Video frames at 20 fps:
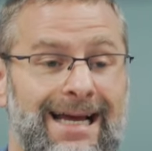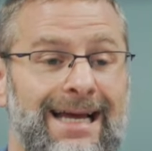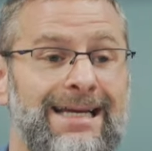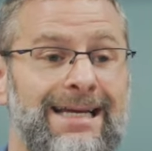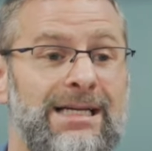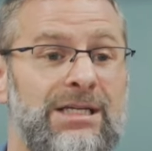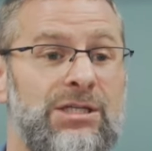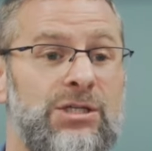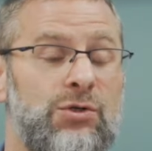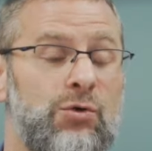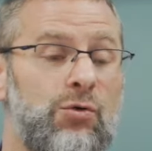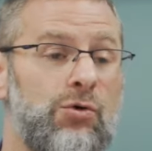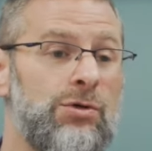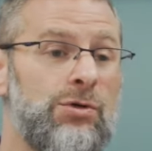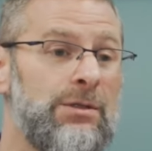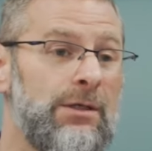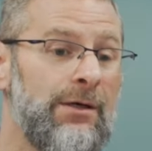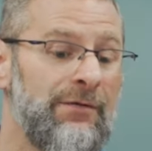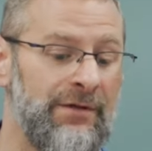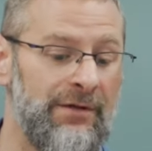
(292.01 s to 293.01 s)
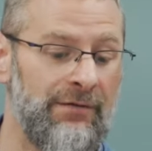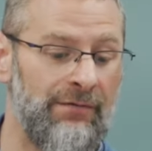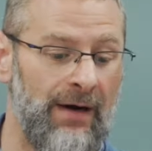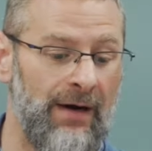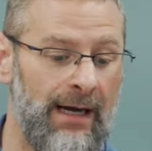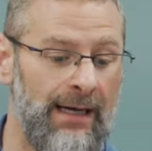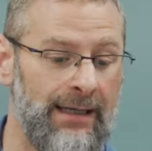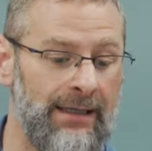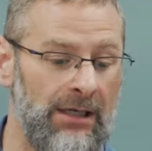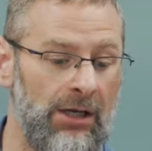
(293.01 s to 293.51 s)
and a source of
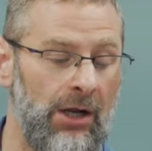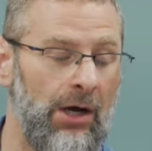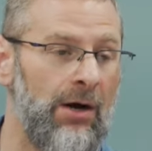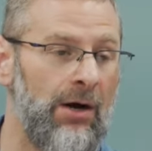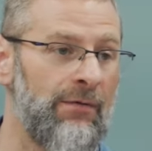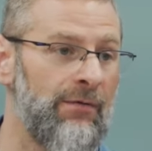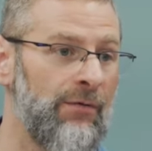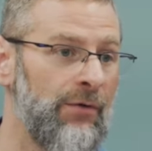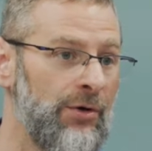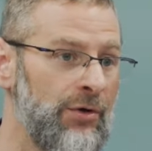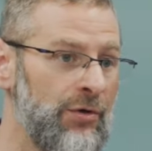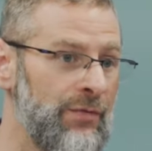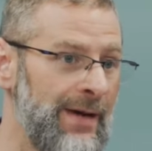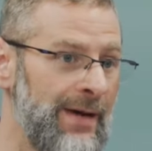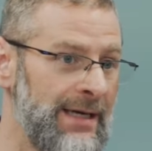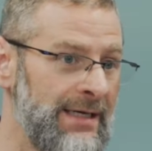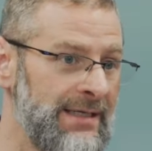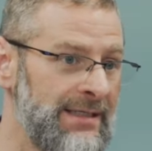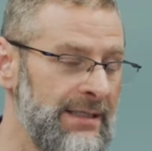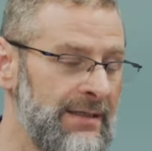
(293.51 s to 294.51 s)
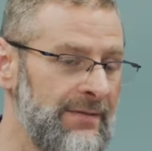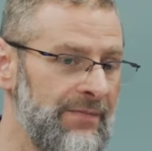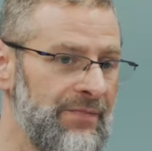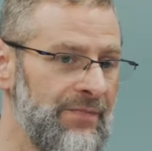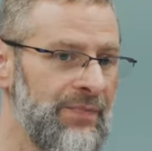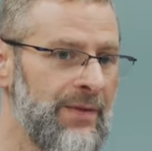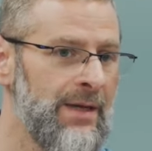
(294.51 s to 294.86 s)
divine law for humanity.